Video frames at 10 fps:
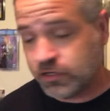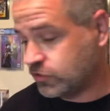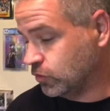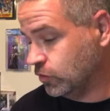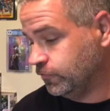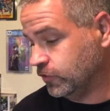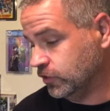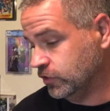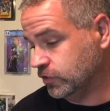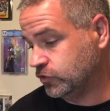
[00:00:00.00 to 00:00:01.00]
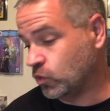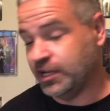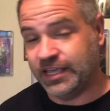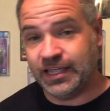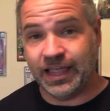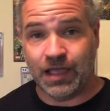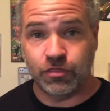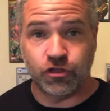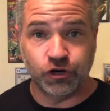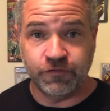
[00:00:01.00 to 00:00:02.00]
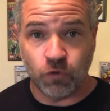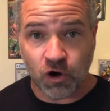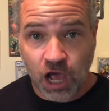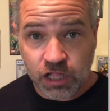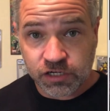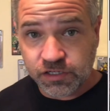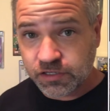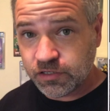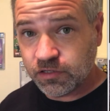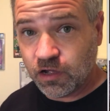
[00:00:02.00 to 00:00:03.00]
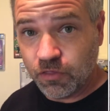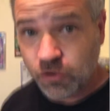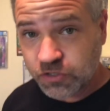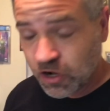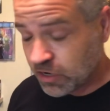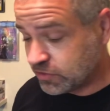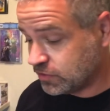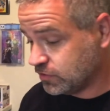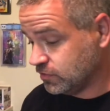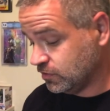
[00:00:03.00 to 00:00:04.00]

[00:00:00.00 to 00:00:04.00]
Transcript: sold for $28 and $34 on those cards.